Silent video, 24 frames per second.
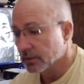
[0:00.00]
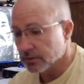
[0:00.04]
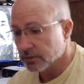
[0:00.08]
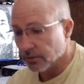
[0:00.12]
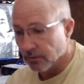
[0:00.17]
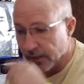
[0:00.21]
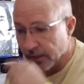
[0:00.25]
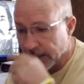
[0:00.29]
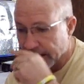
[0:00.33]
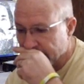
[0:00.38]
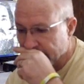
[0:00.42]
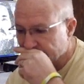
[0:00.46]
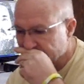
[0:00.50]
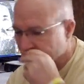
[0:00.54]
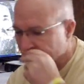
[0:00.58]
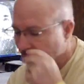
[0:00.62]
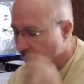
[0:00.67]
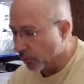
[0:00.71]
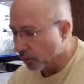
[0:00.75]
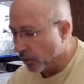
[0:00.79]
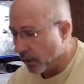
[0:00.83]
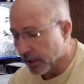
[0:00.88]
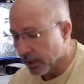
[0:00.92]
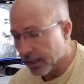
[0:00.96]
So I
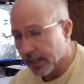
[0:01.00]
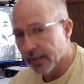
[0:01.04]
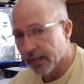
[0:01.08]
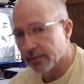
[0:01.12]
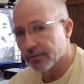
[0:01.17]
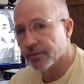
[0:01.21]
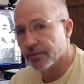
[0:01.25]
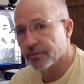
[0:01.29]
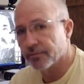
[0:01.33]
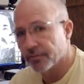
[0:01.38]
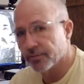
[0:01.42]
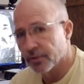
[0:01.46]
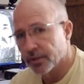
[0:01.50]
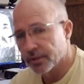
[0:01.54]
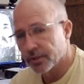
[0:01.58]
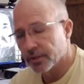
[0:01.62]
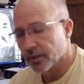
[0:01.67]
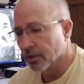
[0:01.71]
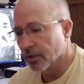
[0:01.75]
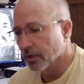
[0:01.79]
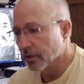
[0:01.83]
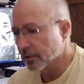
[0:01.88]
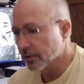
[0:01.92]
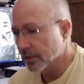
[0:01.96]
walk out into the front
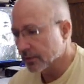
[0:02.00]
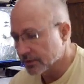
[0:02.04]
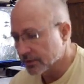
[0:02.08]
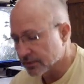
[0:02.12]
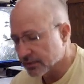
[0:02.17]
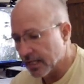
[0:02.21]
yard,